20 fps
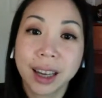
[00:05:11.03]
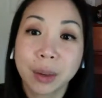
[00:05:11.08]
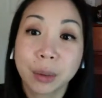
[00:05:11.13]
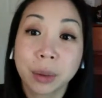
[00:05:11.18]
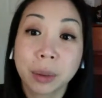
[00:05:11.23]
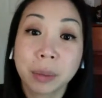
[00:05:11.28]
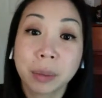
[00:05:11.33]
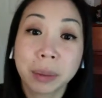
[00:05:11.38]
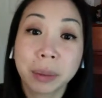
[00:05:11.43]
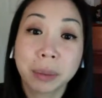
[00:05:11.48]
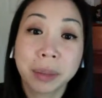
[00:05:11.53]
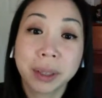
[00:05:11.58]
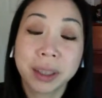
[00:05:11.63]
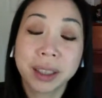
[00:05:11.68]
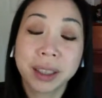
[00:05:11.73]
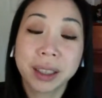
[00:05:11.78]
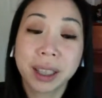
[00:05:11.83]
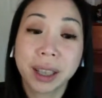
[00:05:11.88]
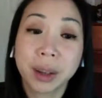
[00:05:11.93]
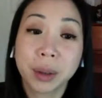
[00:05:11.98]
and
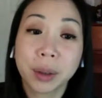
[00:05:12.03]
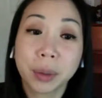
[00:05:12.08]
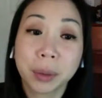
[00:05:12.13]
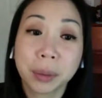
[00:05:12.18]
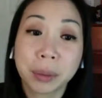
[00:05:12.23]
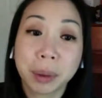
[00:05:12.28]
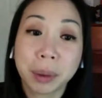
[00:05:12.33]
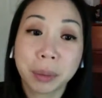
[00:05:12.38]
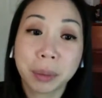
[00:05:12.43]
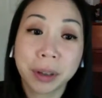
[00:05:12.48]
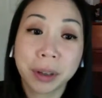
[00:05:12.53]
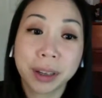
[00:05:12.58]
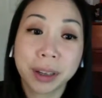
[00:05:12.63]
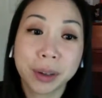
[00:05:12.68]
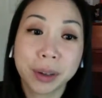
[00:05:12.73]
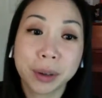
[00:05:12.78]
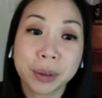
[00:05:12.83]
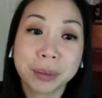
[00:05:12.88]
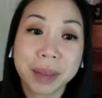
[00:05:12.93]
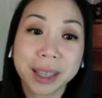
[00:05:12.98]
remembering,
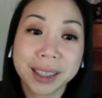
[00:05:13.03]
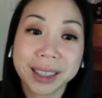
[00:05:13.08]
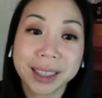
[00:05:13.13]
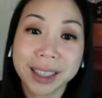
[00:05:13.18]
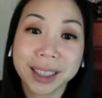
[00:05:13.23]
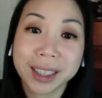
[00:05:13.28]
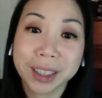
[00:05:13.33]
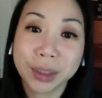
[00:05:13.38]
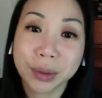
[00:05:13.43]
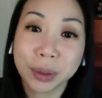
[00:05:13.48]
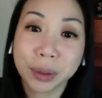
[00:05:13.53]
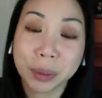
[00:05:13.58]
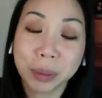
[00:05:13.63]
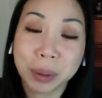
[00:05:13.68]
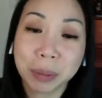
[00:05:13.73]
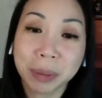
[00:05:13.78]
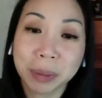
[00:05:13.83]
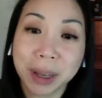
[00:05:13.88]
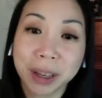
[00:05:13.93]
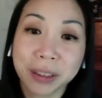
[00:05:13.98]
remembering your message
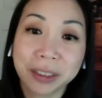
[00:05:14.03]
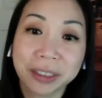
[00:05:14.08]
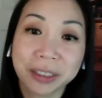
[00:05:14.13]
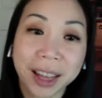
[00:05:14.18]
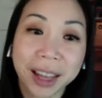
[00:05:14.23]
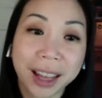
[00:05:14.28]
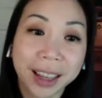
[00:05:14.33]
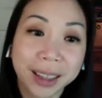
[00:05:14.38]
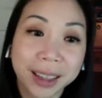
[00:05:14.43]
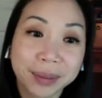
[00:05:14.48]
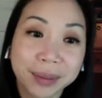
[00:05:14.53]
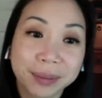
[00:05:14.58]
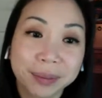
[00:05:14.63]
from the butterfly.